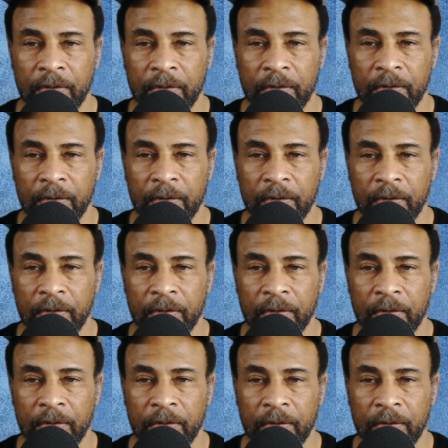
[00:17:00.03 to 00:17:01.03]
number
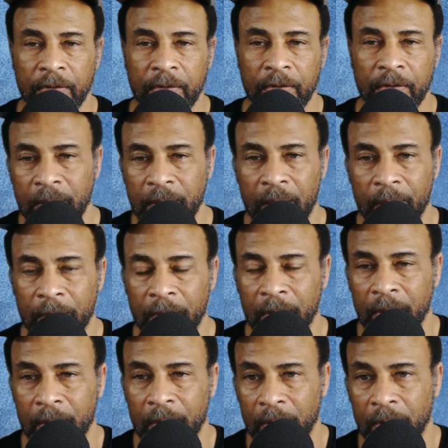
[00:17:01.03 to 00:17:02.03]
or an MC number
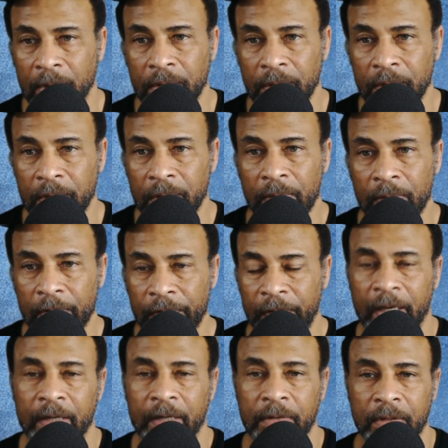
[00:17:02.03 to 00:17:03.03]
in order to deal with a
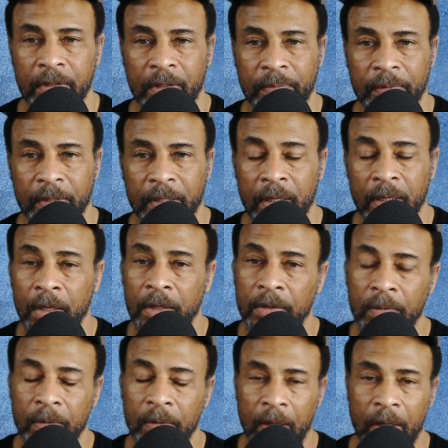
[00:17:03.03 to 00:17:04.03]
factoring company.
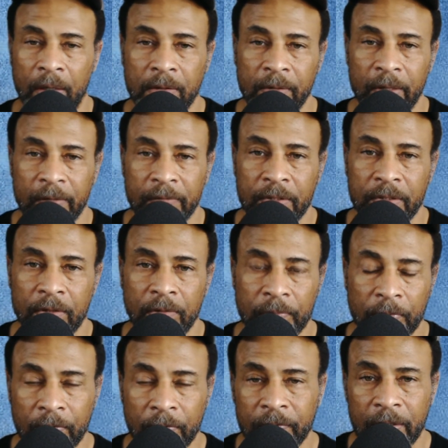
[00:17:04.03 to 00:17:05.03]
You will also have to show
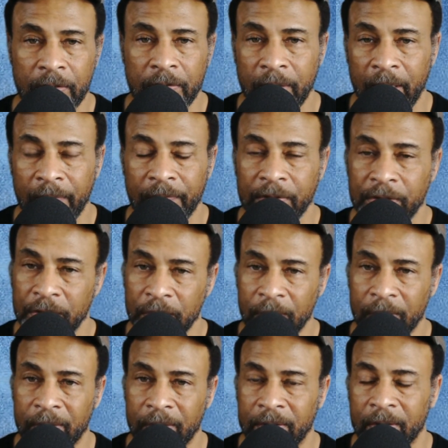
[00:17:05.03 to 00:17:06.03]
proof that you have
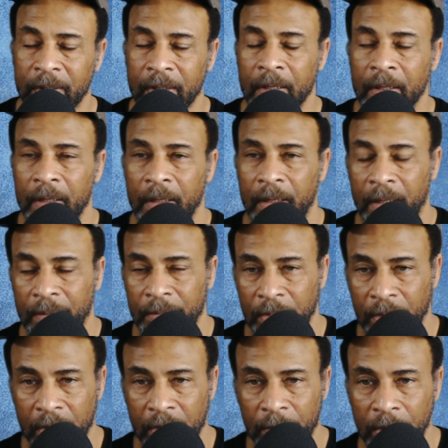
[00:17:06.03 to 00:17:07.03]
insurance.
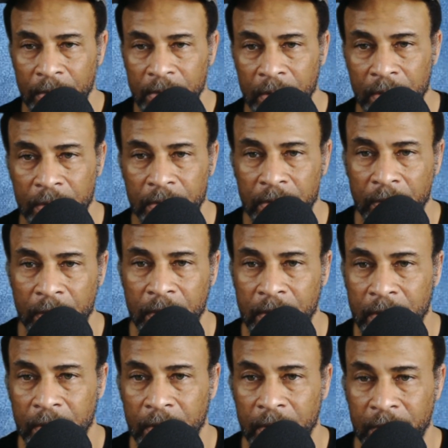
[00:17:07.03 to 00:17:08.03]
Your commercial
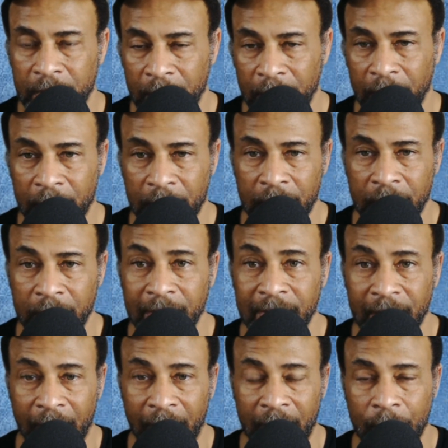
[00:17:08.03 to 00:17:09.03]
insurance, the
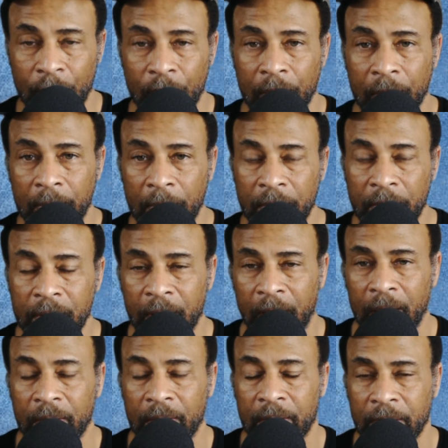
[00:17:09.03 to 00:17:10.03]
desirable $1
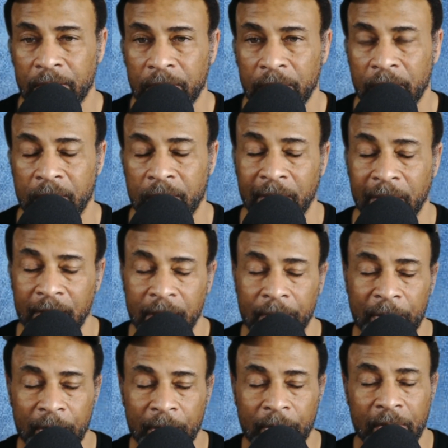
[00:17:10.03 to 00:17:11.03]
million insurance, at least
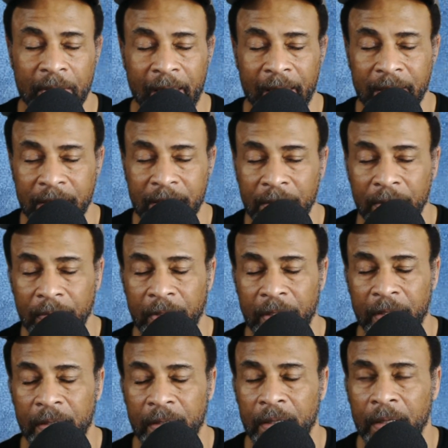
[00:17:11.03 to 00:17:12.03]
the people that I deal
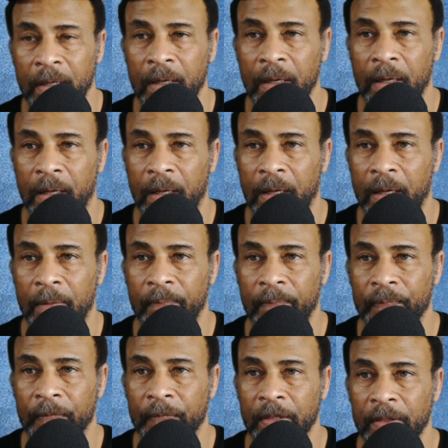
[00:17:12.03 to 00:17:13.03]
with.
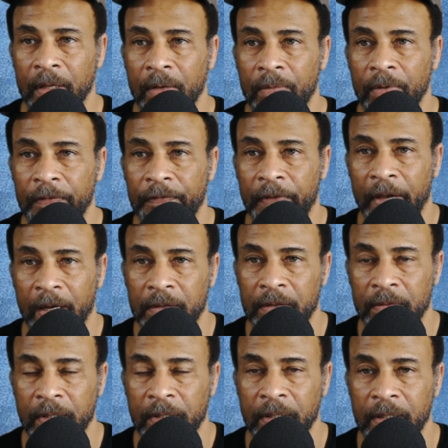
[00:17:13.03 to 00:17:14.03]
The thing with
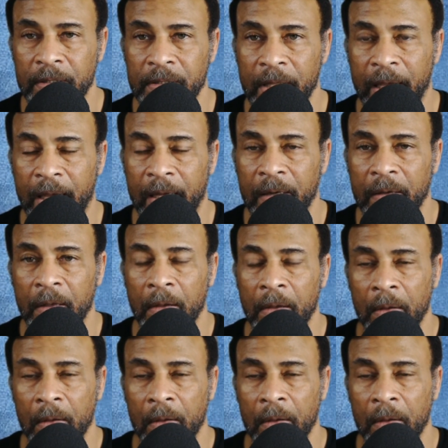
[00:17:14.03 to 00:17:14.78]
factoring is that